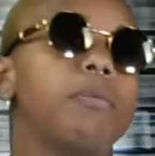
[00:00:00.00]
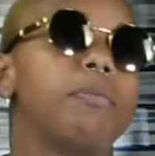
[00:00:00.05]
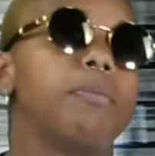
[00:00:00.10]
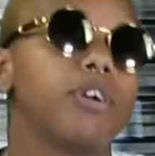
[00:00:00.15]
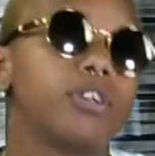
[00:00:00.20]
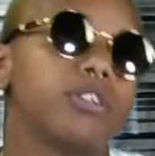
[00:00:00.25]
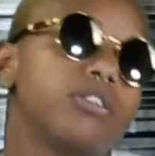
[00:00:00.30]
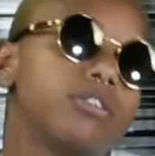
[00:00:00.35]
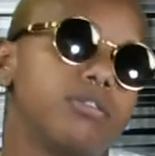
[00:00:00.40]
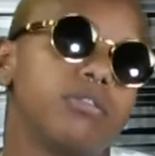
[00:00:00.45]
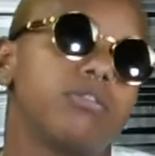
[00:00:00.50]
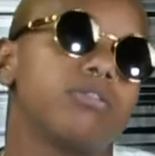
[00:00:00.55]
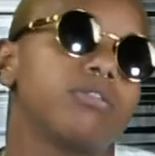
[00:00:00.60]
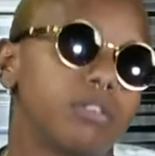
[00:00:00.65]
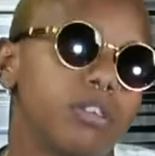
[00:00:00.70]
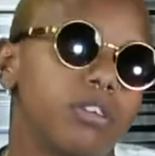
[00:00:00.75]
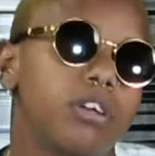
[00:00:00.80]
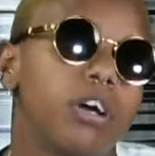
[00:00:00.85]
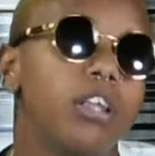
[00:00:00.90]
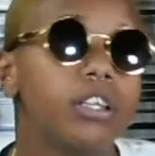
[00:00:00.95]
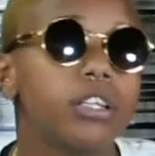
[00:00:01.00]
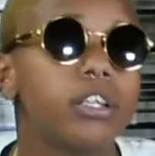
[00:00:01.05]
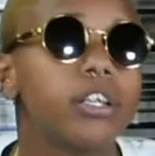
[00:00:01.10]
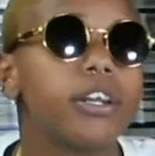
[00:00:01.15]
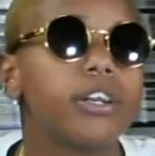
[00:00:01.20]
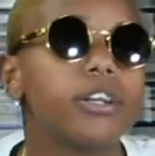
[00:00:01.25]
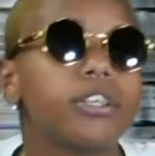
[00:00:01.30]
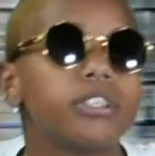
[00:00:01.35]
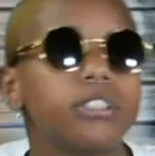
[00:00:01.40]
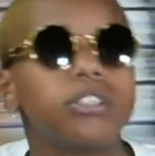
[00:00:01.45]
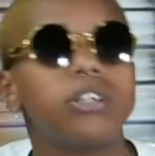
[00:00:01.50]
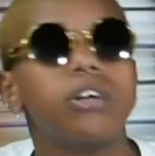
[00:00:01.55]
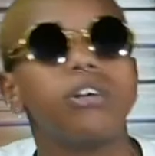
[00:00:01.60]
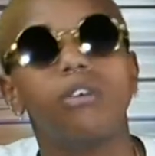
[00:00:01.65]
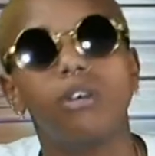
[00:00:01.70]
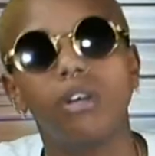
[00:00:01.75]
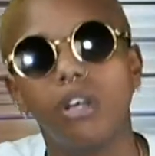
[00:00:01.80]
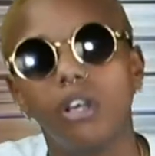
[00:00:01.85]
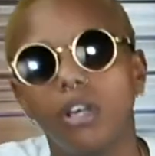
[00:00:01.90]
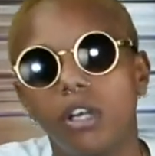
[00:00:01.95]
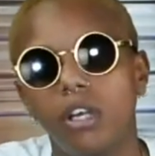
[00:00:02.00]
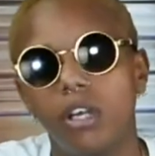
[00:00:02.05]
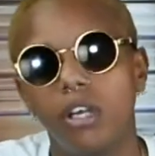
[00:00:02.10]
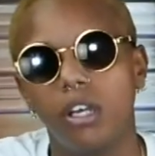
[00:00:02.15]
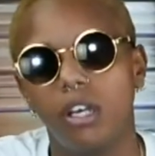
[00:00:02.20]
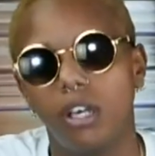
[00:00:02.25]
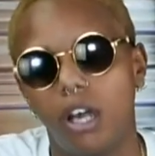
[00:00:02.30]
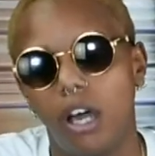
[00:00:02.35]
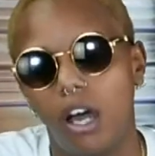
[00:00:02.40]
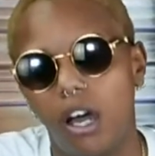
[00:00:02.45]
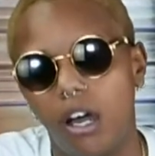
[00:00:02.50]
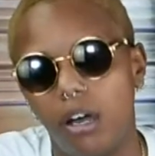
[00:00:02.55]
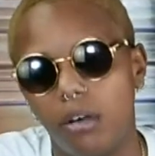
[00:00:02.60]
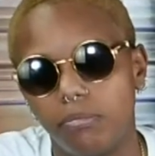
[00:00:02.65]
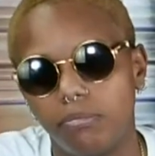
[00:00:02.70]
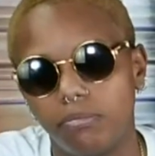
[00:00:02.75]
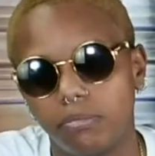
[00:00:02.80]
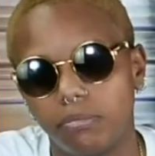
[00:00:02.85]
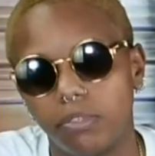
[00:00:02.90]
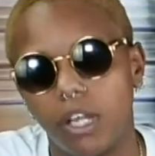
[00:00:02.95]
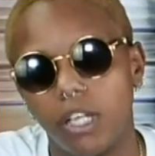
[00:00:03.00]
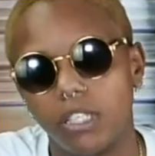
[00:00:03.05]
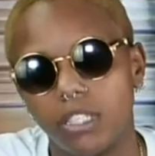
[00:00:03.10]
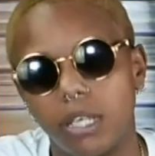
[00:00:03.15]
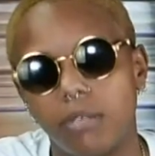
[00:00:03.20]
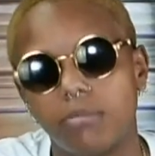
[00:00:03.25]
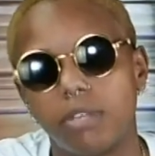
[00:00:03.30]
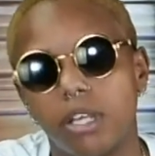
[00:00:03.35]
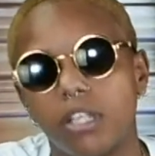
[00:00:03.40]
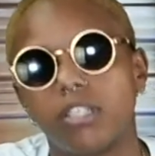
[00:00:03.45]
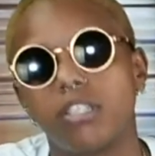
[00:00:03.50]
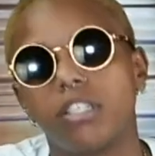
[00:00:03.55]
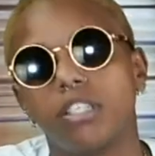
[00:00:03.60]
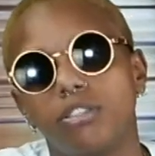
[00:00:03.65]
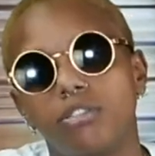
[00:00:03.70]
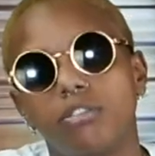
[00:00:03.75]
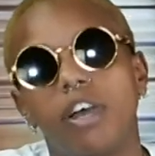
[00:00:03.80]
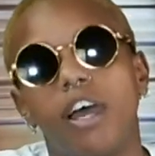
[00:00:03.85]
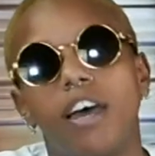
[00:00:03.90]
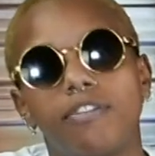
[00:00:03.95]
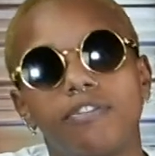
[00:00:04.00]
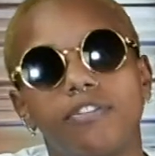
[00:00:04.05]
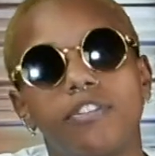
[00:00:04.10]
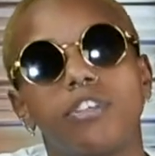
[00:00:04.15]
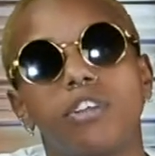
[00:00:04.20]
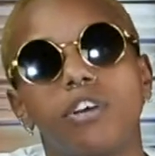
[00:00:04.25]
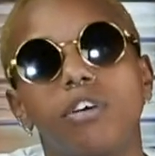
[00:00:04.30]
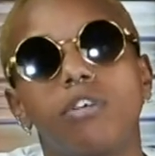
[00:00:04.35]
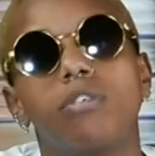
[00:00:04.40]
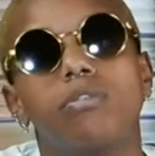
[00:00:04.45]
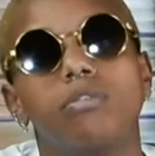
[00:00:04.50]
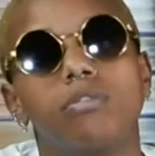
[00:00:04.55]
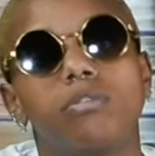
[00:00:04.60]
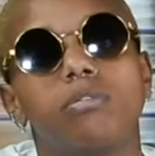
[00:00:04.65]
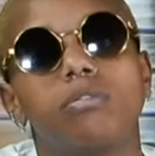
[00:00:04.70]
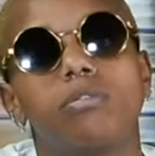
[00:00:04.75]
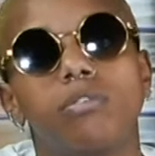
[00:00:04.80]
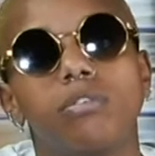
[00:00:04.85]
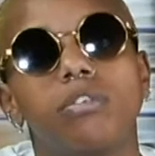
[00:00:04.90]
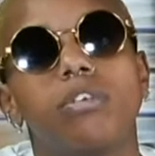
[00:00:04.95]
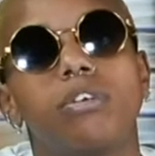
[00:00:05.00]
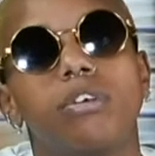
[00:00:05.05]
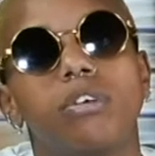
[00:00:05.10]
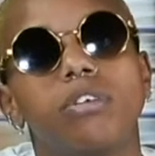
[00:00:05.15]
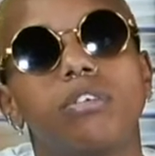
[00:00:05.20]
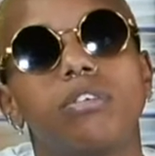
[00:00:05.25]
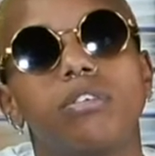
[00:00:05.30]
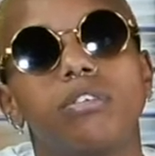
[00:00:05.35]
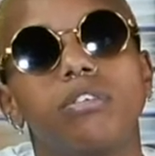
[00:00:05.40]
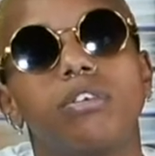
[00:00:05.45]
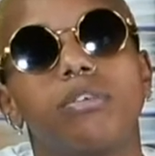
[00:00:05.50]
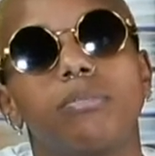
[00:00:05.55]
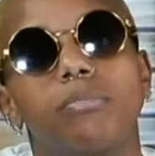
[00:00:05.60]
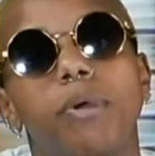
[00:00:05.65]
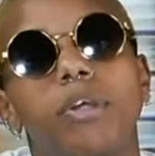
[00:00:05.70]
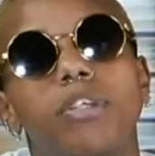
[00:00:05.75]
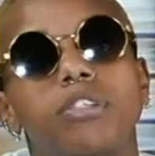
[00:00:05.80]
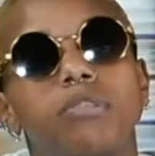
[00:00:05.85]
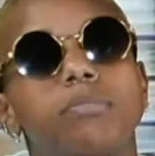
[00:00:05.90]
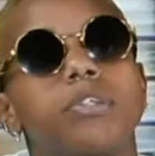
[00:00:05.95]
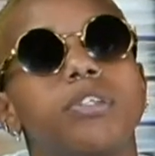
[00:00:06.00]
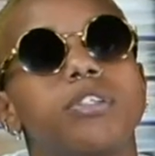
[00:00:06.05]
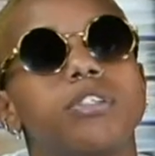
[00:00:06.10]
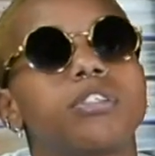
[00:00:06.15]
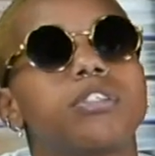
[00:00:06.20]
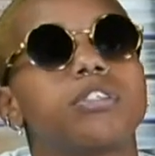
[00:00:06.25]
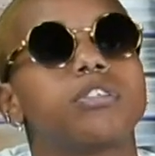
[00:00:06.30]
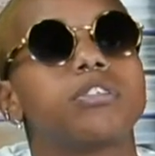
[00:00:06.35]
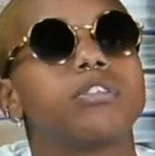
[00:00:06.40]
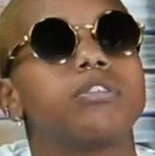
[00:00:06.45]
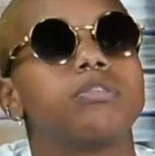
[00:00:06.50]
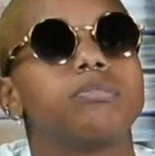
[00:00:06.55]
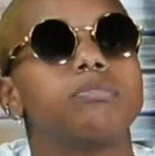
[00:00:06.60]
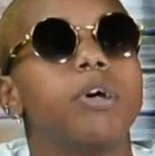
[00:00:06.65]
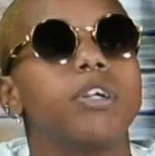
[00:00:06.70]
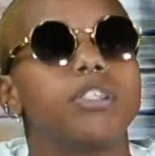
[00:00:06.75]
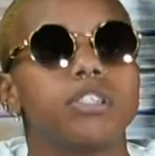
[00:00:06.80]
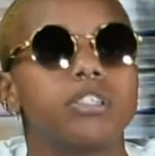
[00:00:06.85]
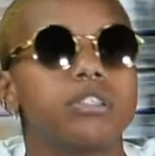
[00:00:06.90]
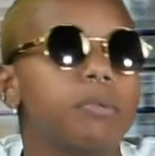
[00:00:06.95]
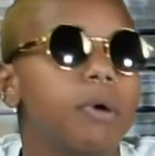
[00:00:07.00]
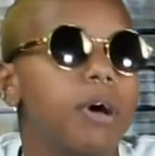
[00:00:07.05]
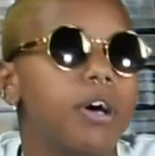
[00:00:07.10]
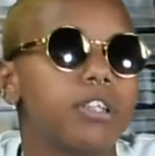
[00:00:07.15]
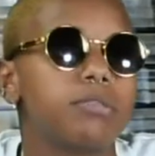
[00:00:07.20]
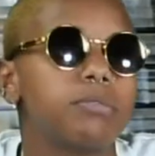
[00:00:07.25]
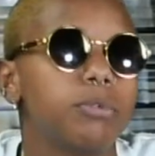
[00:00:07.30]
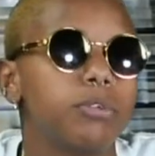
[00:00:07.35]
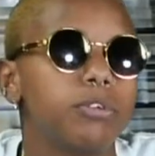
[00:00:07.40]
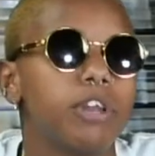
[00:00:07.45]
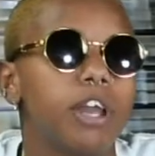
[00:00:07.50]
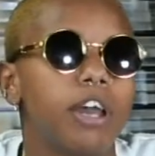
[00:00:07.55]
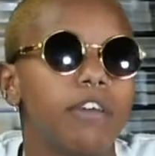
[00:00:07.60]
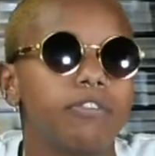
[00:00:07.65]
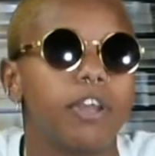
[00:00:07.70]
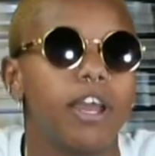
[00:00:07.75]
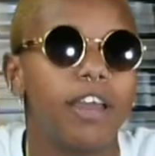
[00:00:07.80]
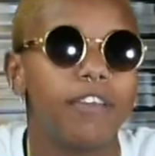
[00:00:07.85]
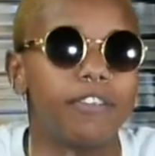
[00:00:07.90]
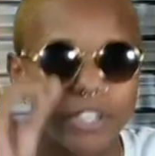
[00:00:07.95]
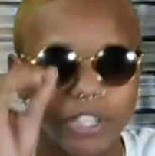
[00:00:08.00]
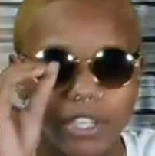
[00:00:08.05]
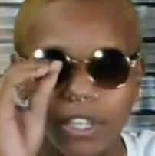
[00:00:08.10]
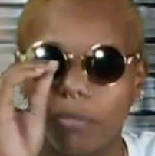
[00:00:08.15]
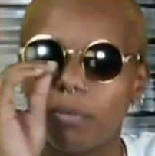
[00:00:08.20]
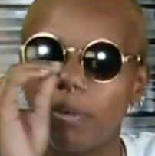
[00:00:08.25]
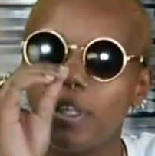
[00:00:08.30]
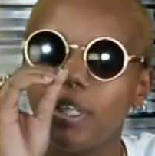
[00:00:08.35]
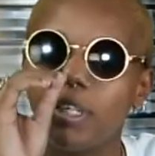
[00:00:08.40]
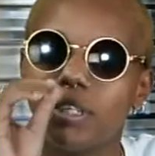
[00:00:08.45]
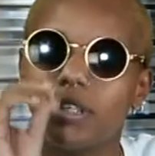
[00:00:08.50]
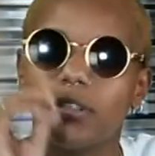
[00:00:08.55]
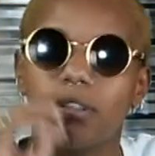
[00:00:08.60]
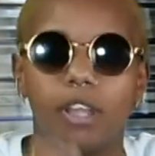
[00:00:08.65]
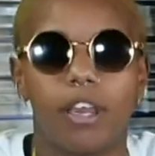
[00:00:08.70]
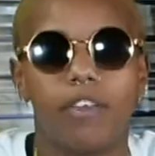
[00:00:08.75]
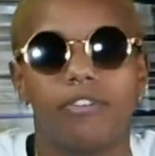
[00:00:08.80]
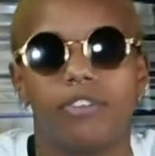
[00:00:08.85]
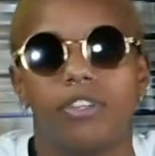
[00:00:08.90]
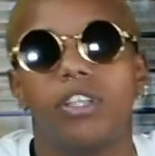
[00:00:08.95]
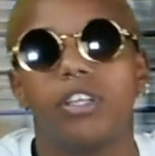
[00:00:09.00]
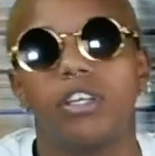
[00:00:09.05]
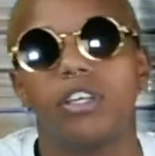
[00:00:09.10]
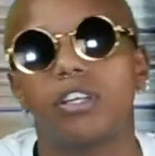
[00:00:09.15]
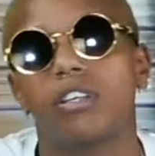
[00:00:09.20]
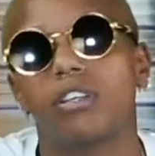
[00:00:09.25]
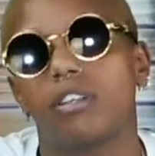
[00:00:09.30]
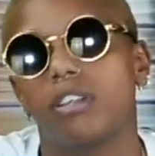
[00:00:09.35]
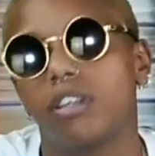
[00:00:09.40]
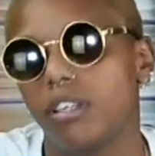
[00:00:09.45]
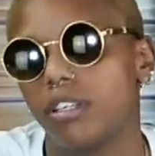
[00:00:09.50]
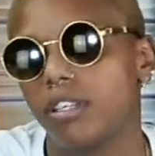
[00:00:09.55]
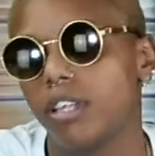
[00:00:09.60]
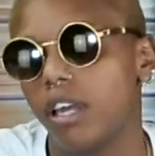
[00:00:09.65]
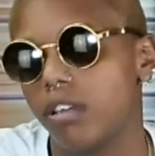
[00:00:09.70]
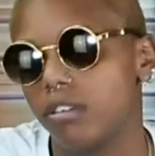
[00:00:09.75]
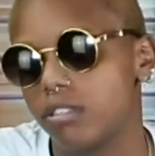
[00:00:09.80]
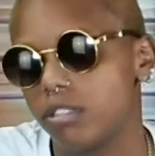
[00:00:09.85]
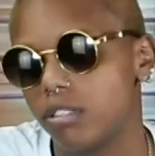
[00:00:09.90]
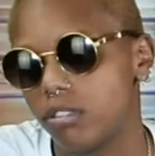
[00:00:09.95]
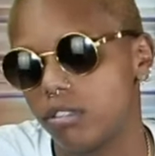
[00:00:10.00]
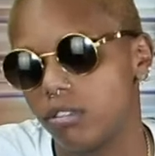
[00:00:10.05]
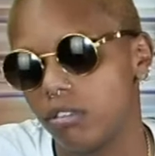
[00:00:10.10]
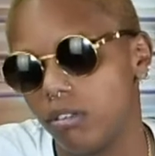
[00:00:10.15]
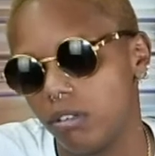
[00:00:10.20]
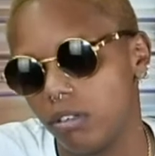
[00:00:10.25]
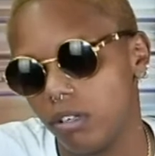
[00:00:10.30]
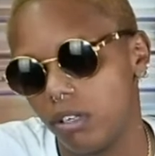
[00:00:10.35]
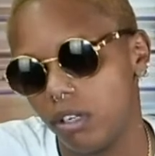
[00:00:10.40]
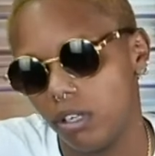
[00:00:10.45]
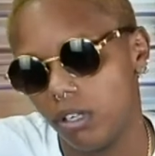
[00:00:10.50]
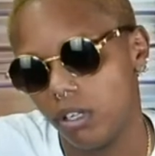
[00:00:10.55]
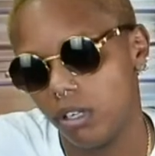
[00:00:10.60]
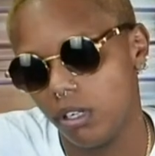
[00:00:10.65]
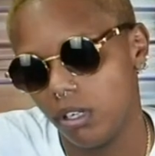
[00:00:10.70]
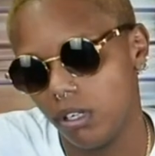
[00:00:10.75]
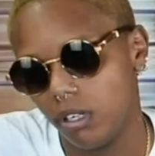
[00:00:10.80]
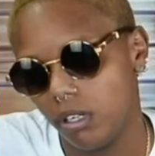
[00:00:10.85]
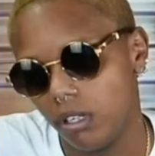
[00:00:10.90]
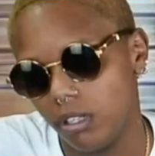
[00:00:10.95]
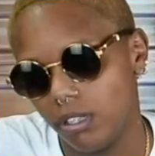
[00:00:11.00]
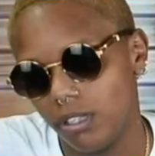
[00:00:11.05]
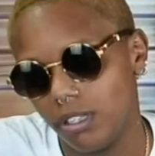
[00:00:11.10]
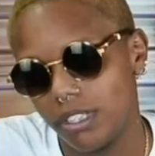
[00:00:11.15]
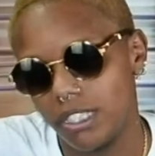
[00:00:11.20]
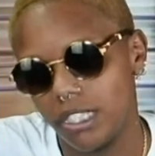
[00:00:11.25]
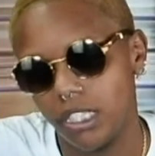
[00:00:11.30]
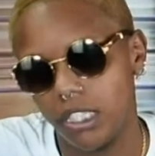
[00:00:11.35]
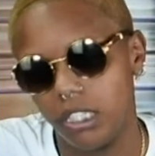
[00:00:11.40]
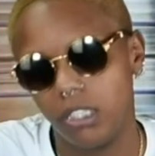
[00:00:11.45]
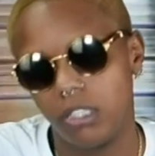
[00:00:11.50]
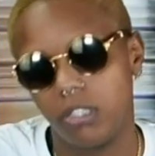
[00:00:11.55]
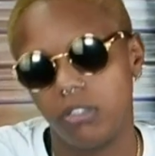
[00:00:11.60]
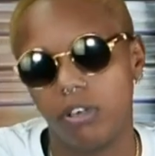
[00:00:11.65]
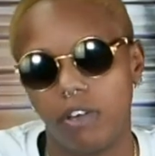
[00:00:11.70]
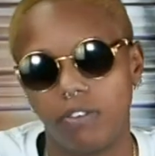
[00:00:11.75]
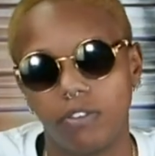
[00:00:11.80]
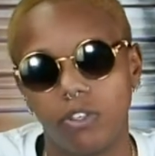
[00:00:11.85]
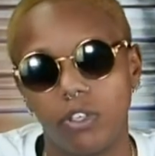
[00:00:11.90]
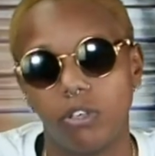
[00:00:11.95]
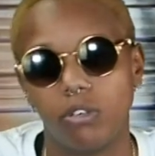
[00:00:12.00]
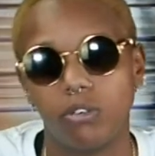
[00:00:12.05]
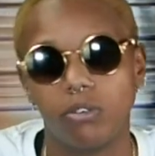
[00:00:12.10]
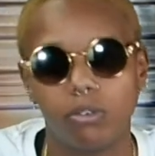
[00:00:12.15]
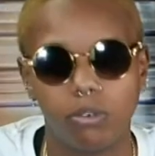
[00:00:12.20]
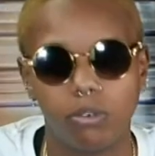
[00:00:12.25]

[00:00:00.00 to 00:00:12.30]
part culinary. So 9 times out of 10, you have to know your measurements as much as possible. You have to everything down to the T. You have to know.